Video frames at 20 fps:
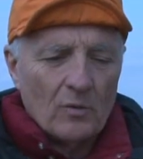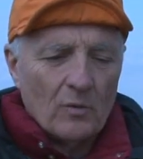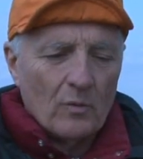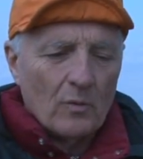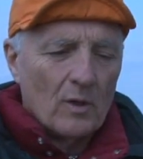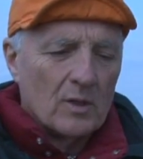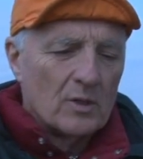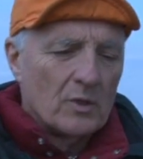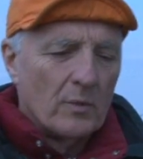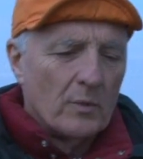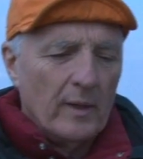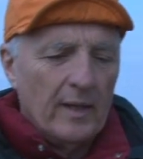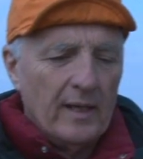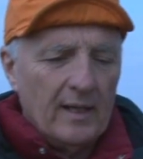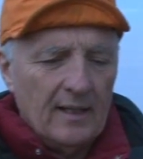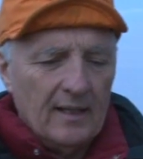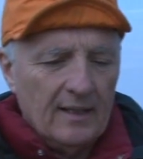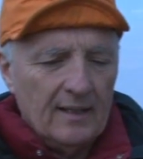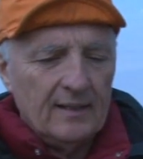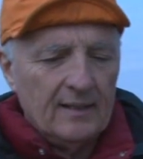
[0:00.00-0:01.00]
once
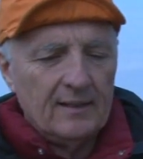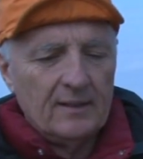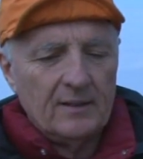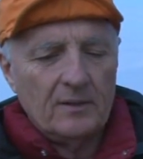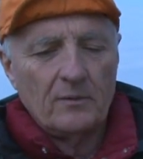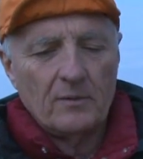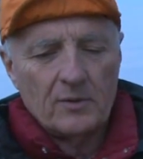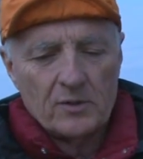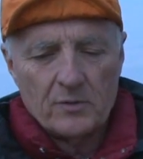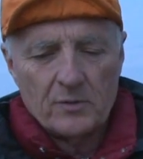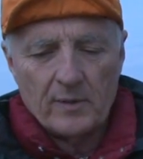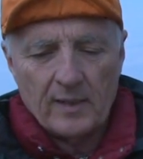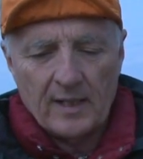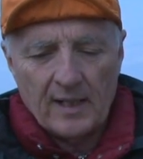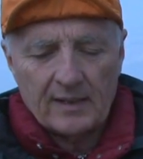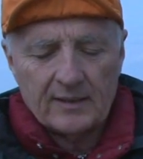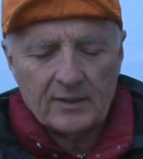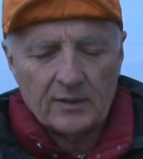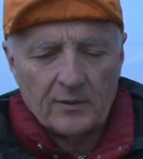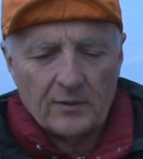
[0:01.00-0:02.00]
we
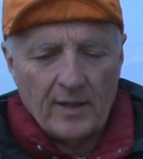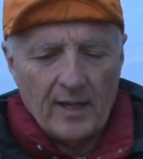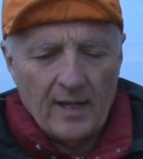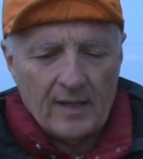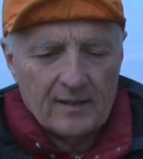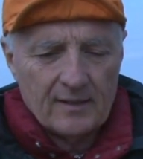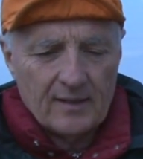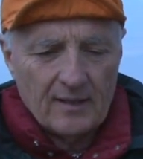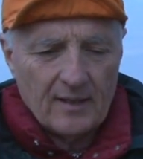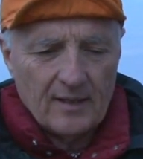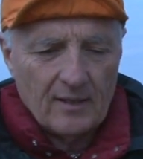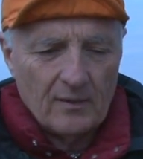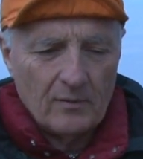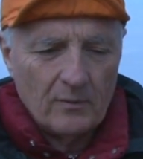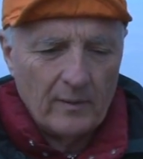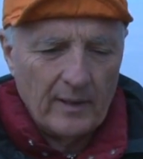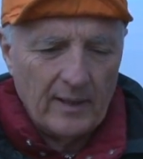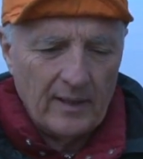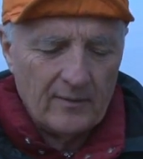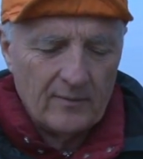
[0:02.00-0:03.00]
got the grant,
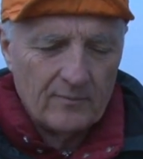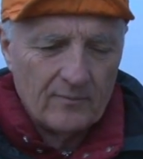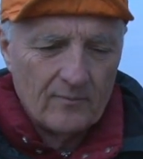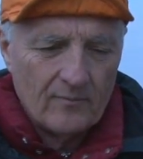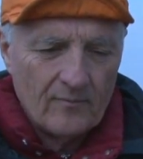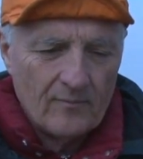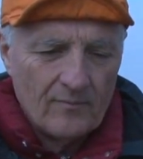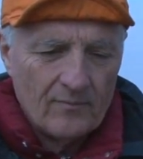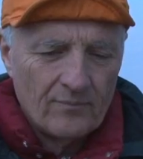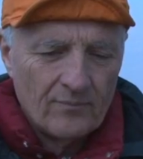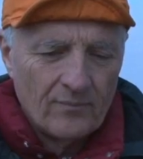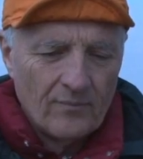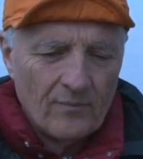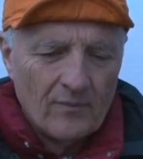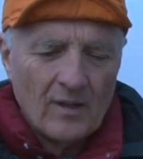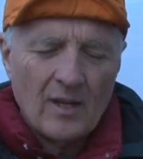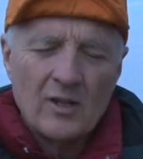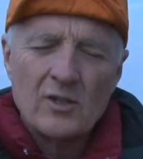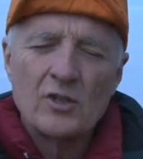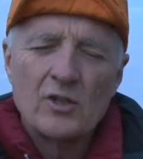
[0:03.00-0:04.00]
we
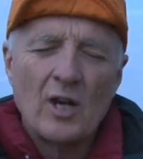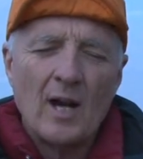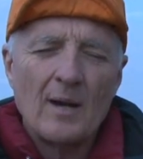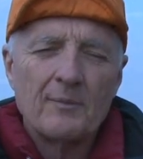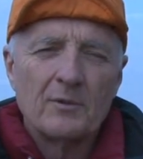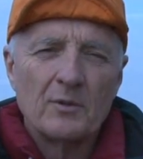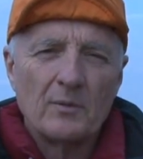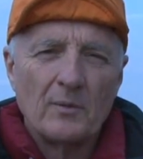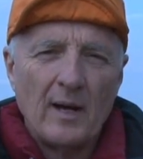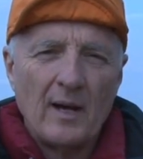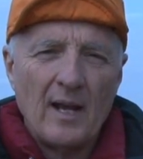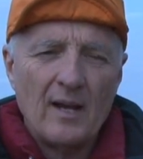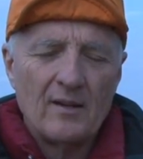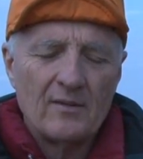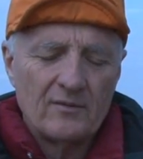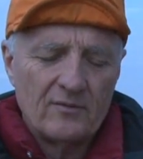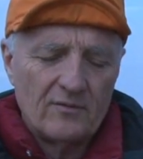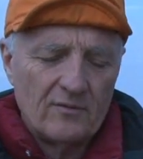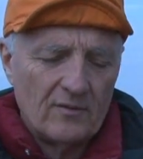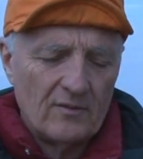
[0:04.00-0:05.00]
shopped
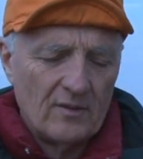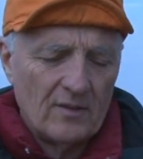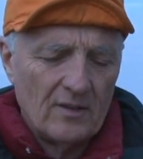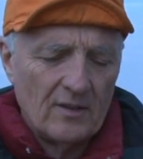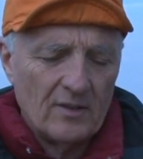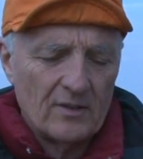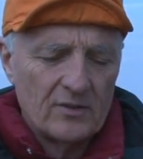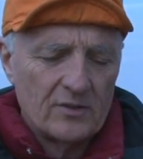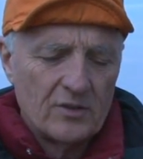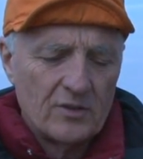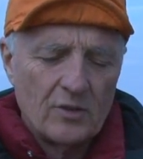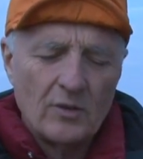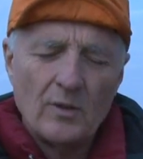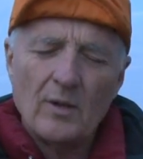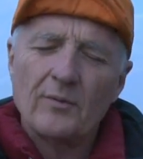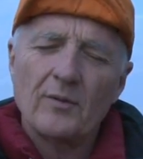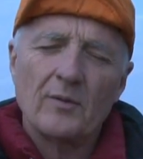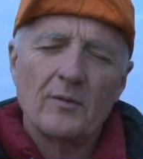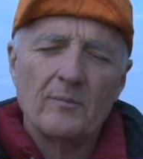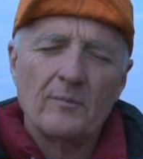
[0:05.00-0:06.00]
around. There's 2
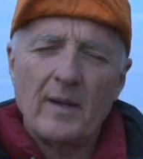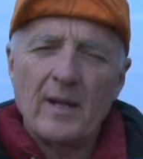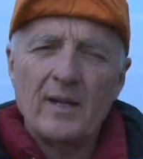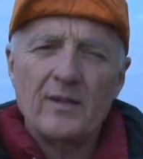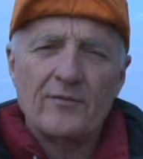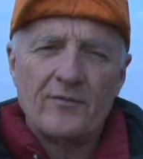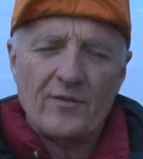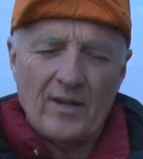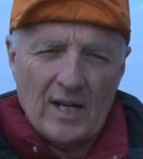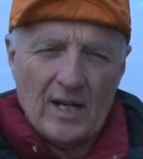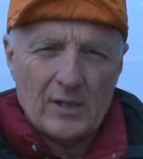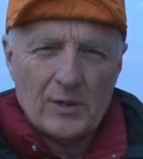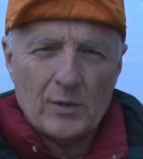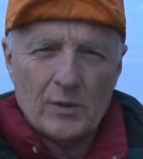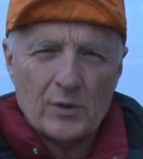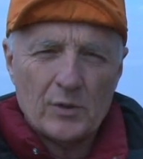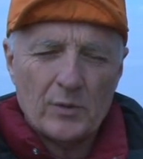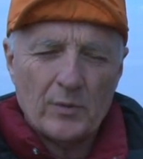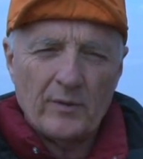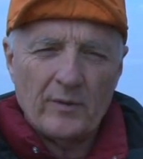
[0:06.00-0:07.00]
different
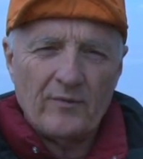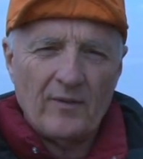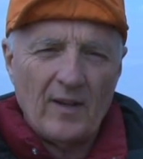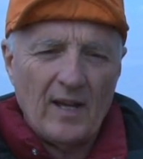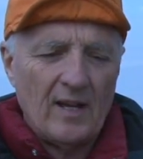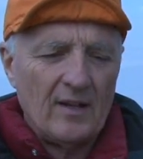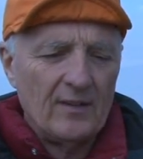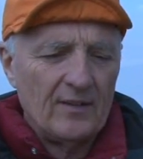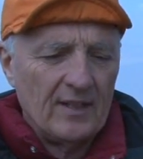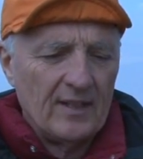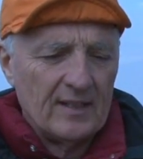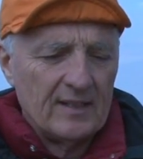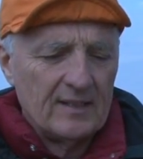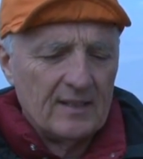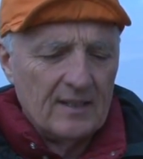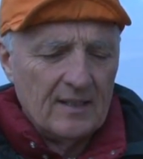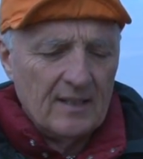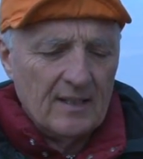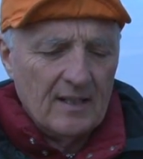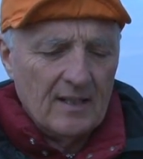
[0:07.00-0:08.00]
manufacturers we found that
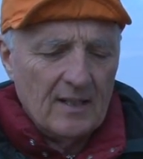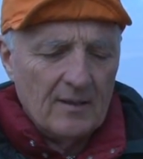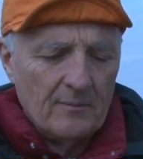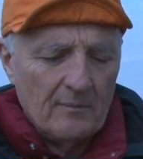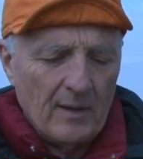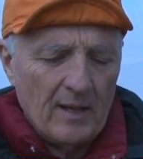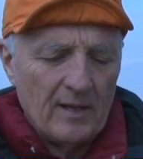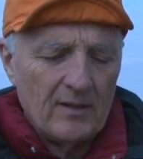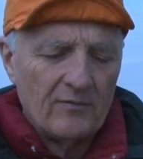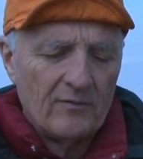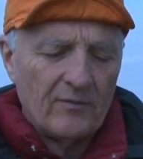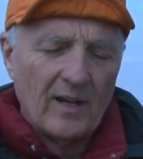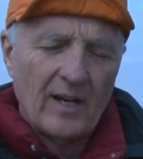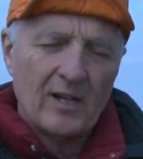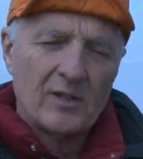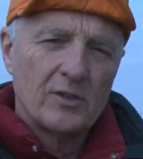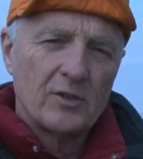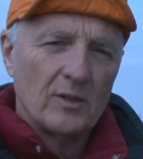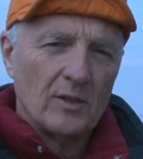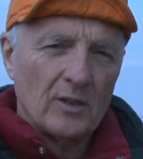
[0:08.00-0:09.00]

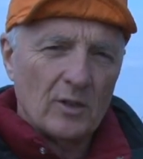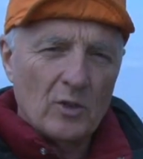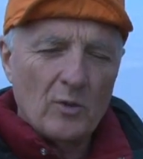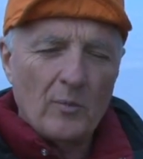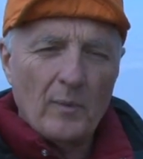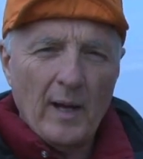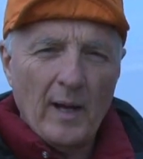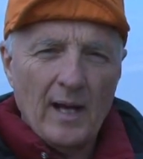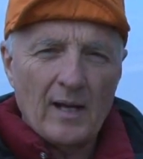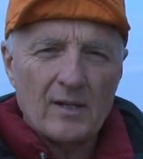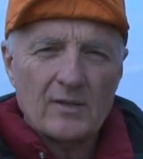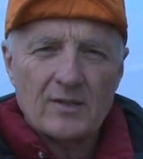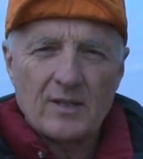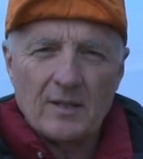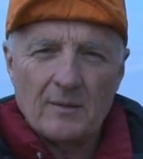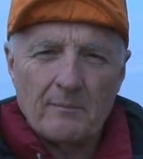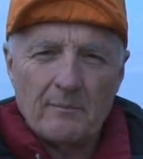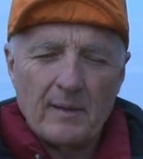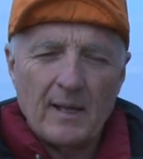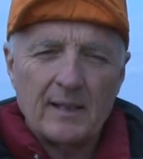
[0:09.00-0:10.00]
manufacture a hoop house
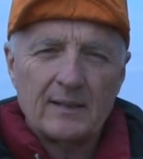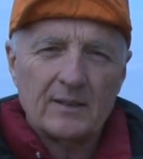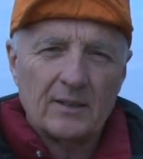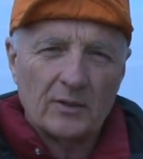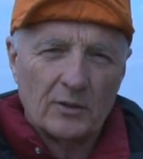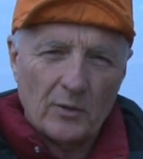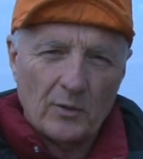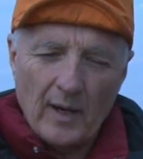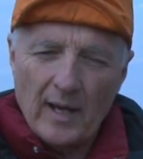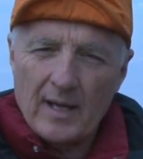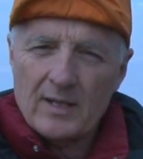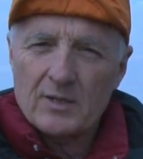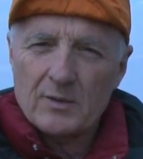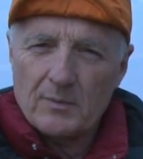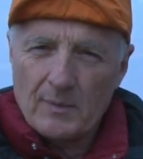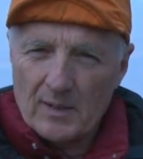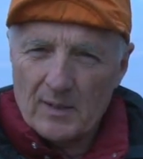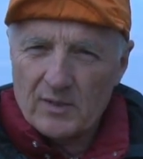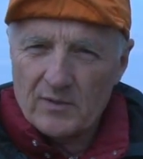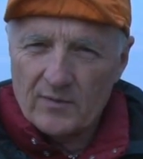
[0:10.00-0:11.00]
that met the grant
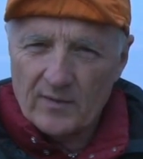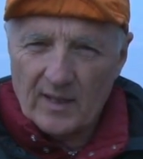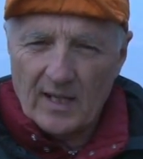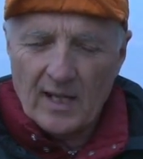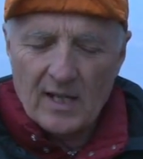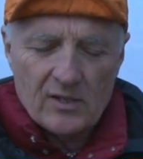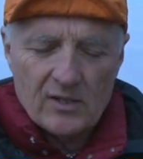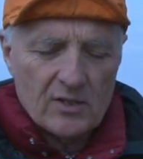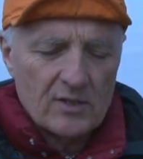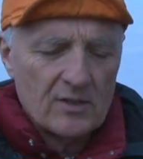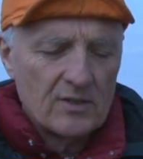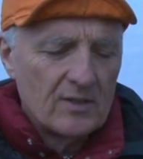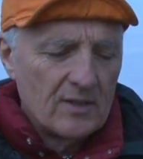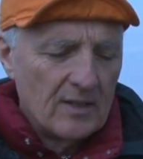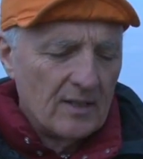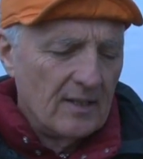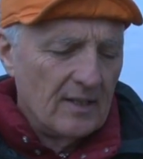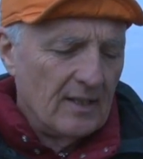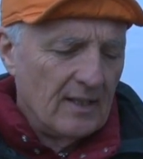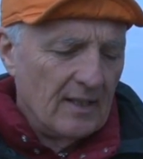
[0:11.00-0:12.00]
specifications.
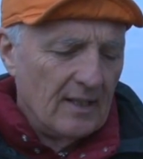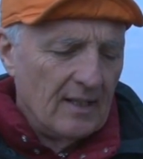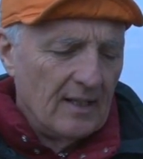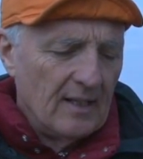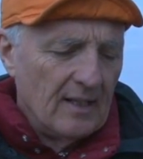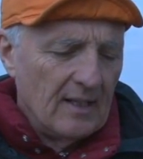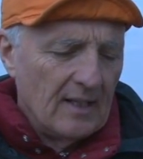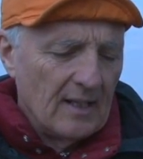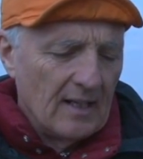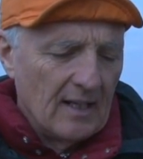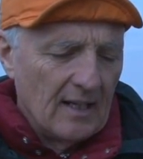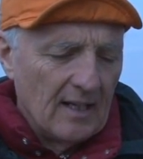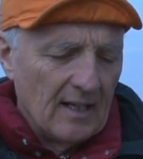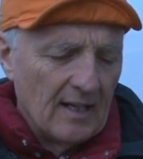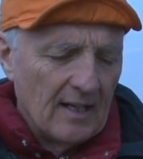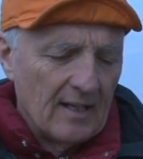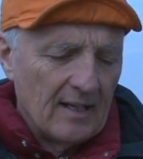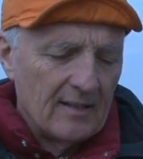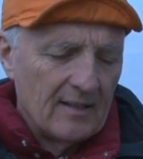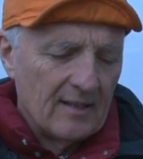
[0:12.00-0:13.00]

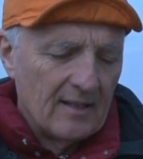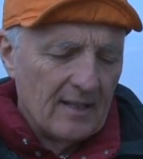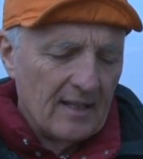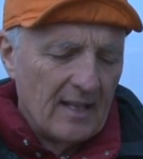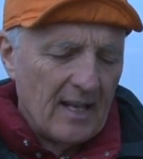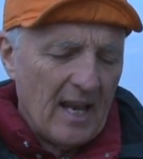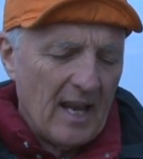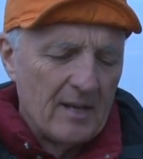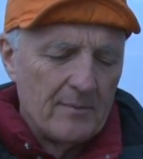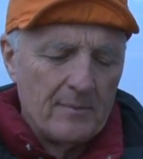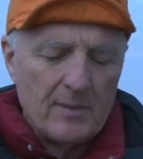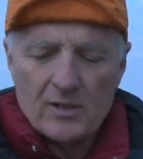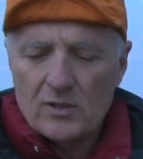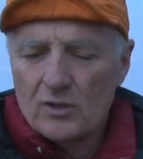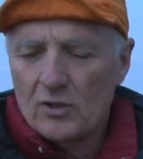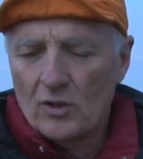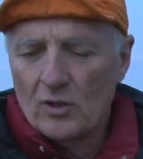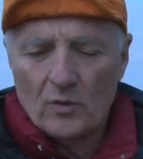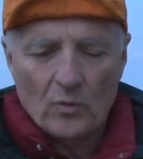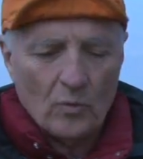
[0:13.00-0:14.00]
It had to be a
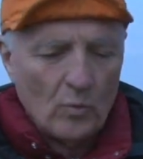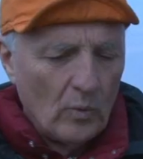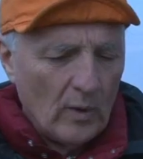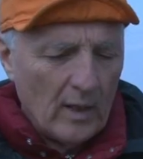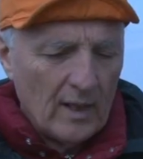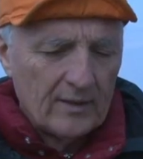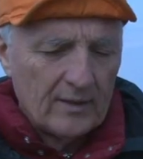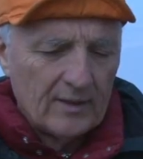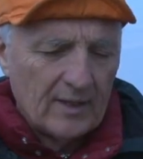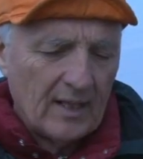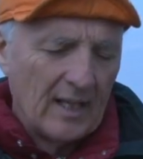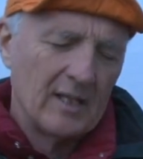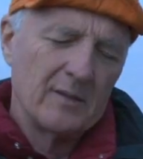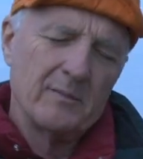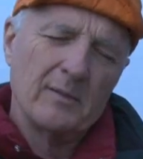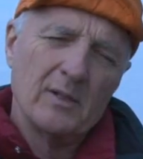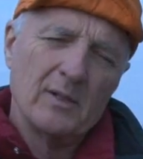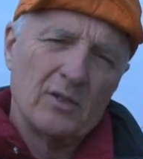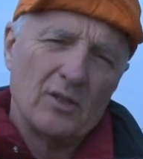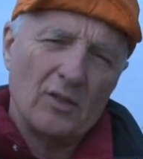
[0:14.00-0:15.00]
certain width, it had to
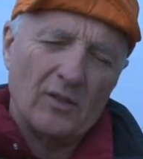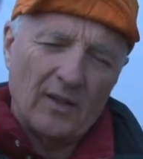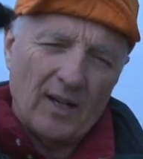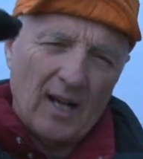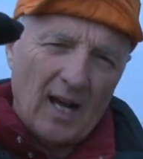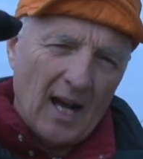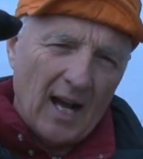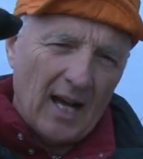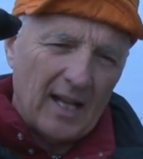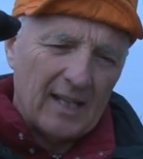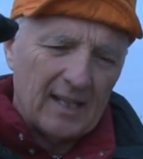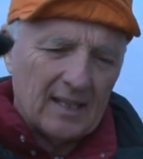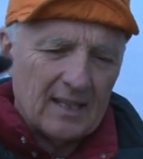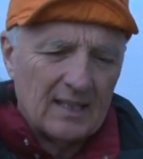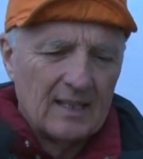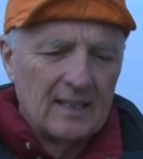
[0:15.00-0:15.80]
be a certain height,